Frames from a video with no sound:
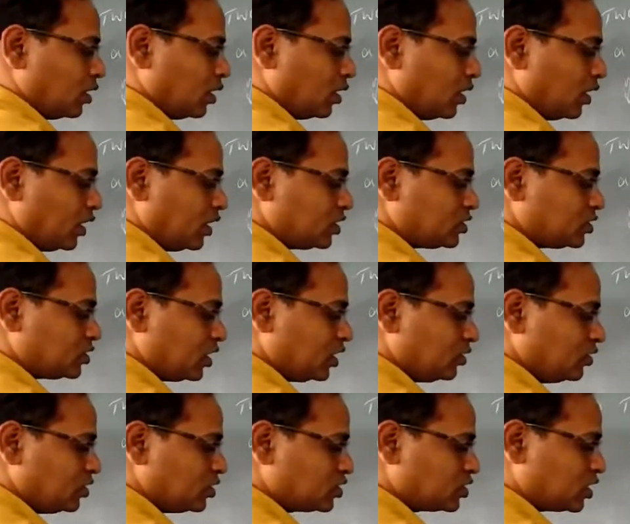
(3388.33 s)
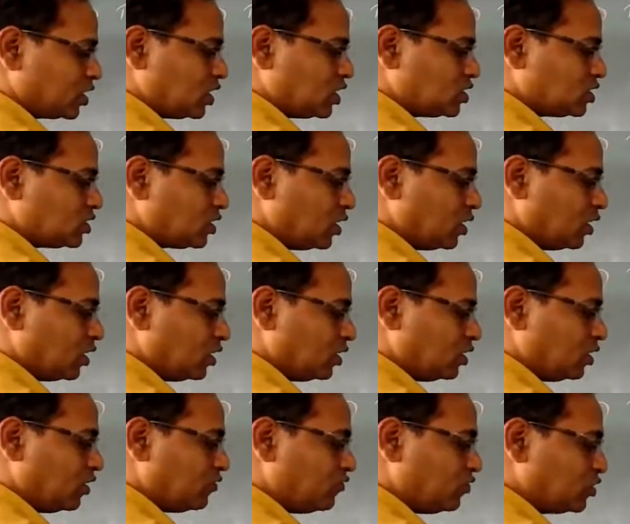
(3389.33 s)
let us say in this case,
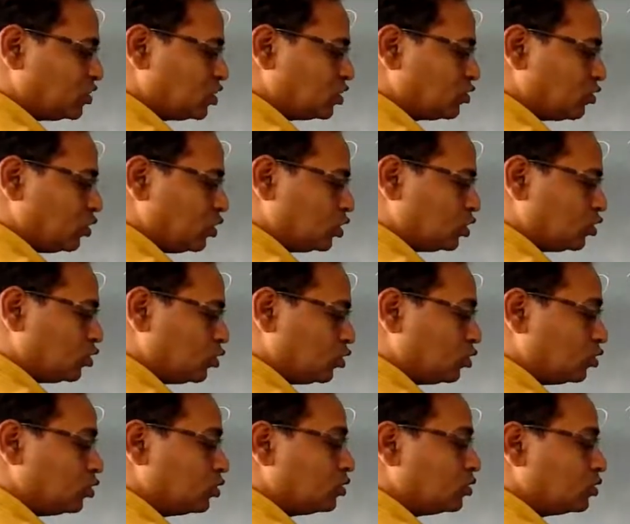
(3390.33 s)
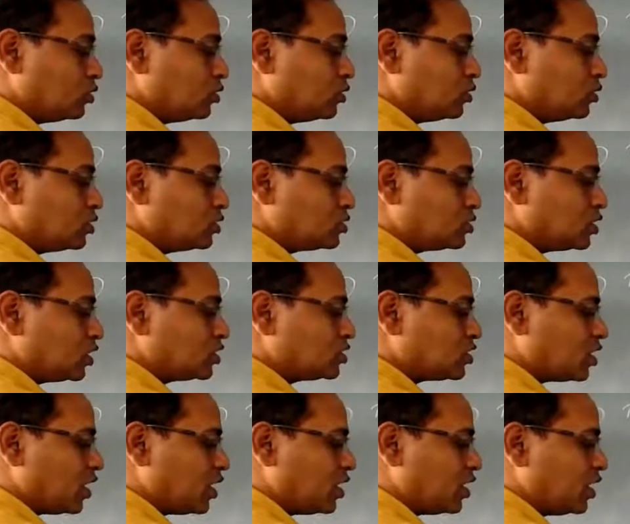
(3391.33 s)
F is equal to
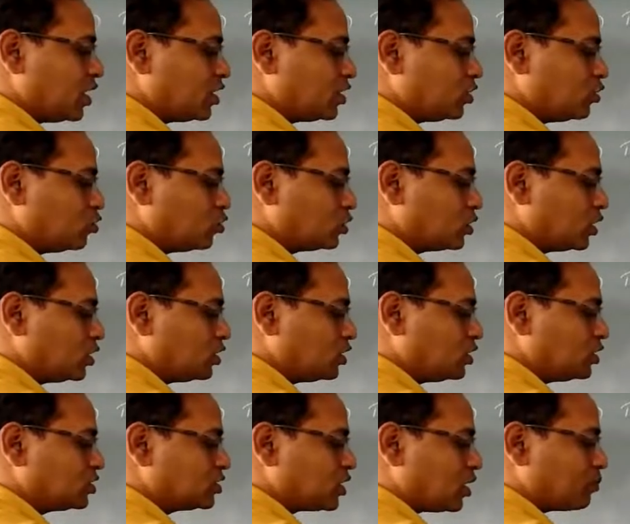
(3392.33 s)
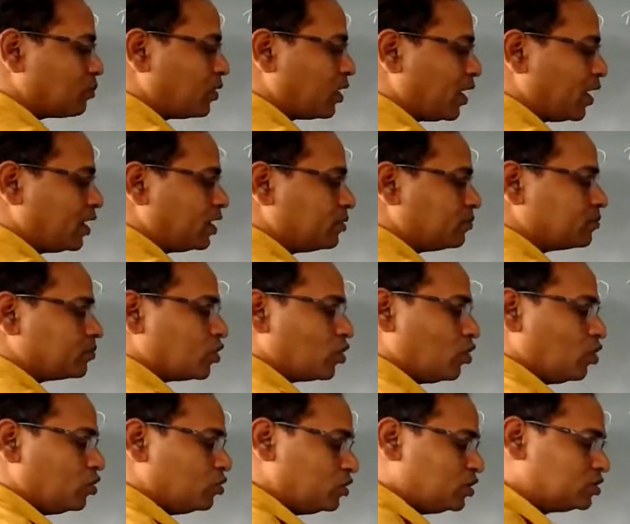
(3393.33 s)
600 Newton is applied
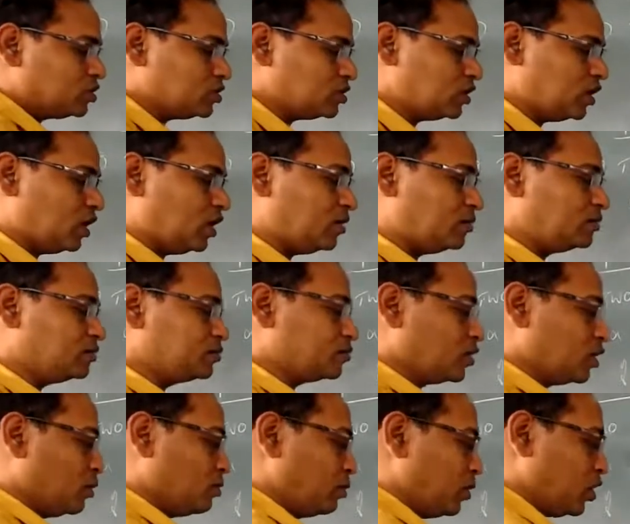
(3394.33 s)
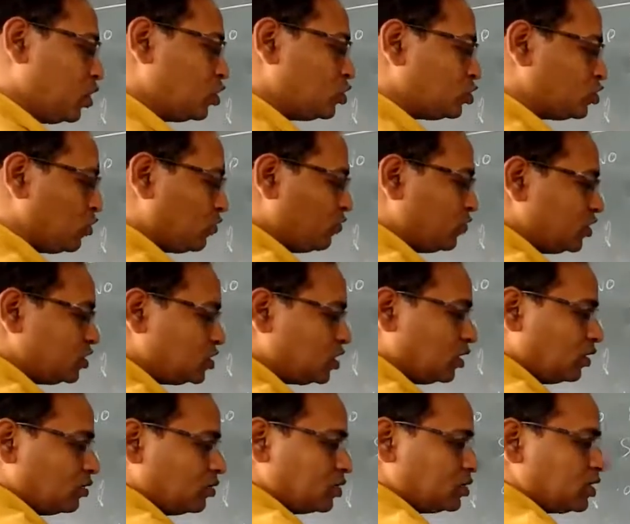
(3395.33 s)
on this A, because of which
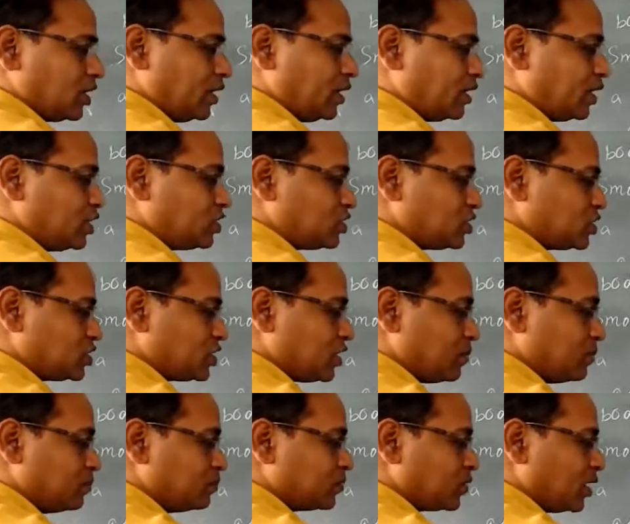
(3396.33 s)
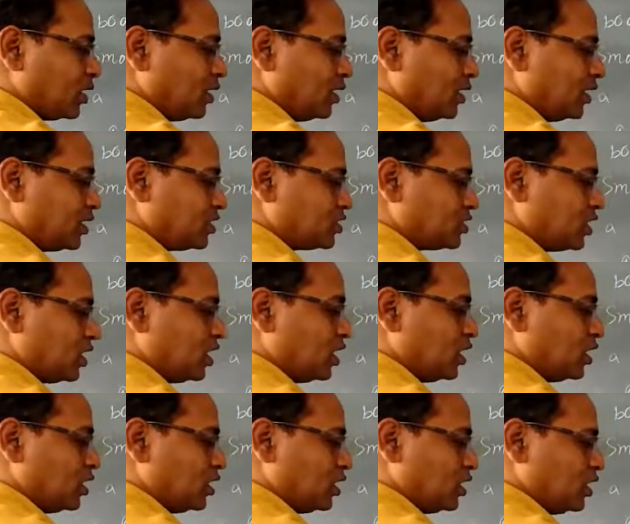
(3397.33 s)
this entire system, let us say,
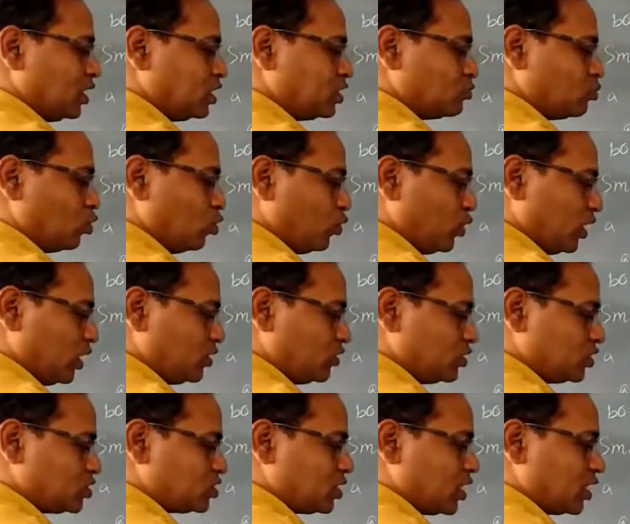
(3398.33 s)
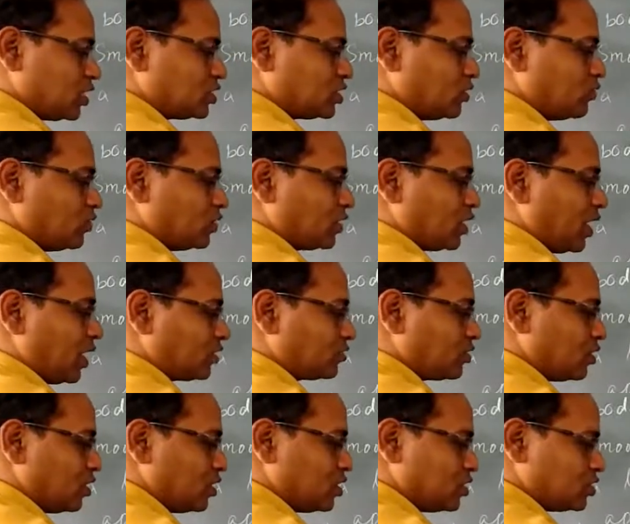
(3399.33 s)
is moving in this direction with an
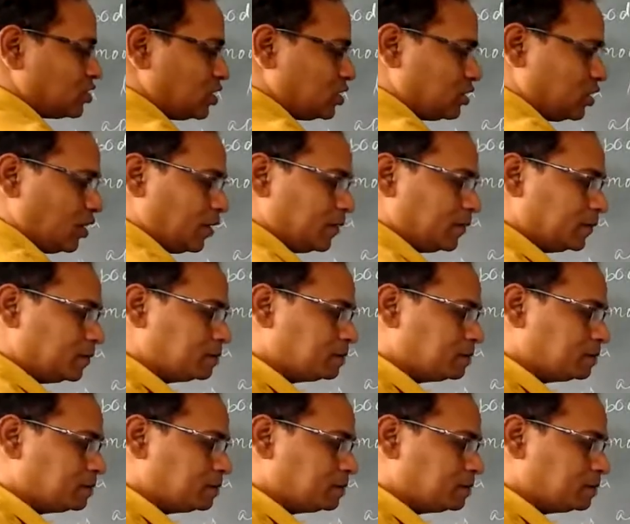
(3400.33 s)
acceleration A.